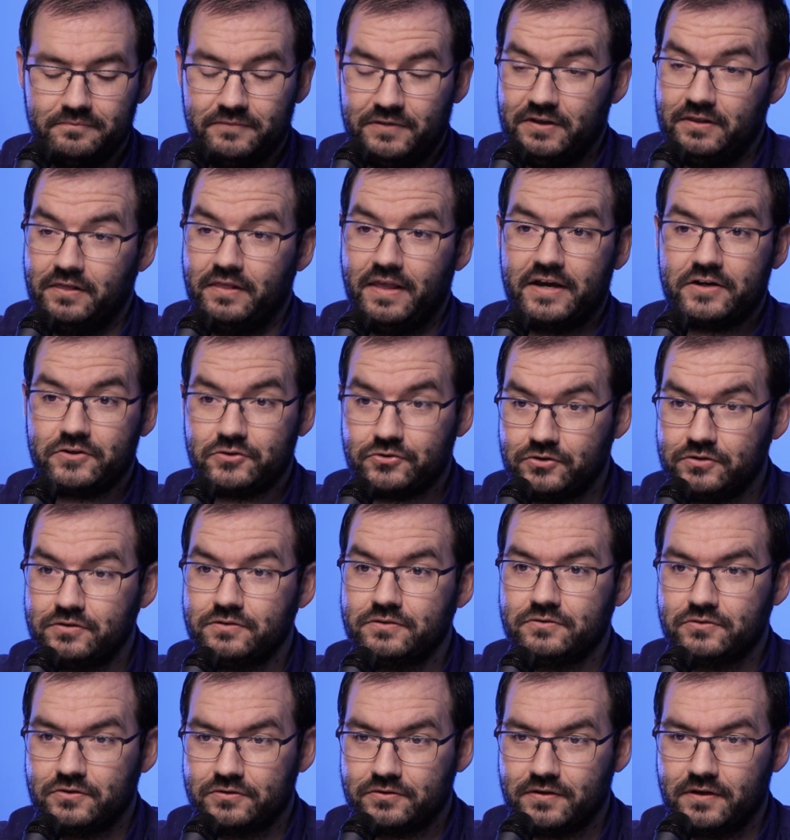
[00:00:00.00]

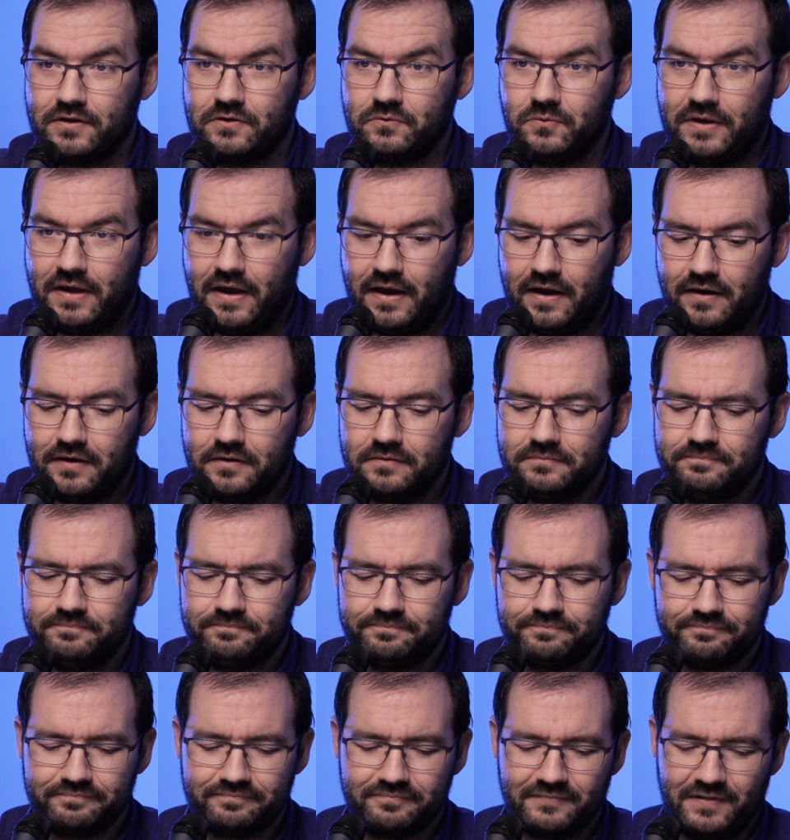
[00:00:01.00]
elections, just like we had,
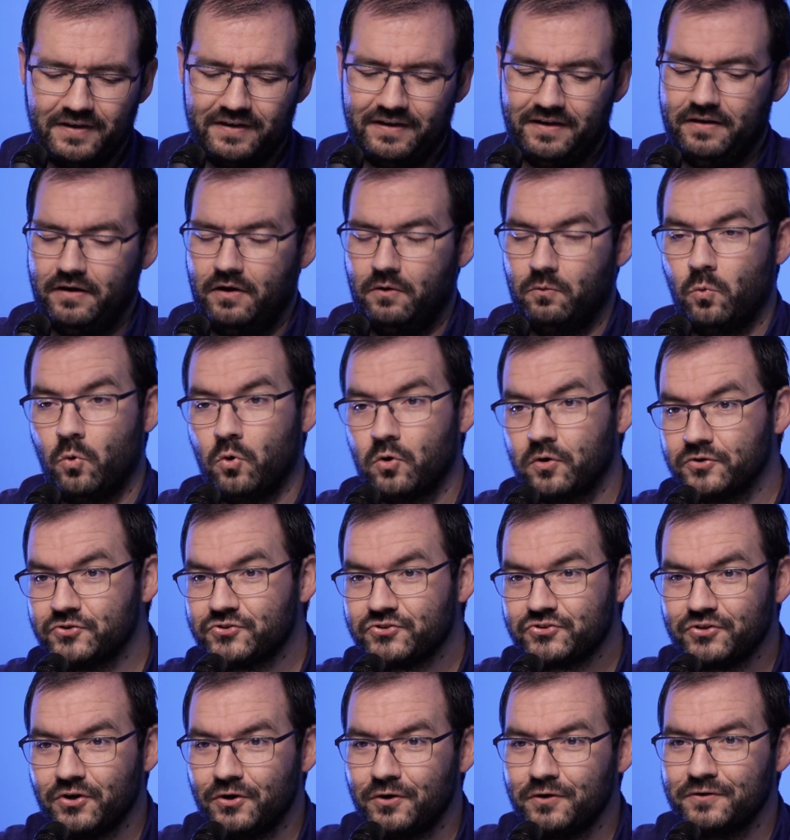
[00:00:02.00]
award
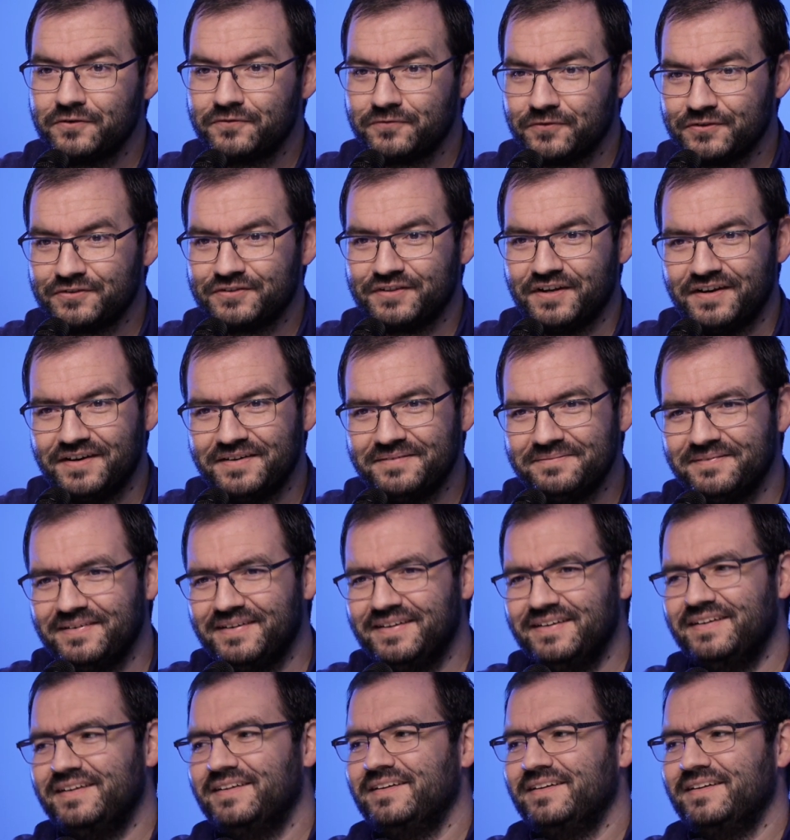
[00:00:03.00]
shows for some.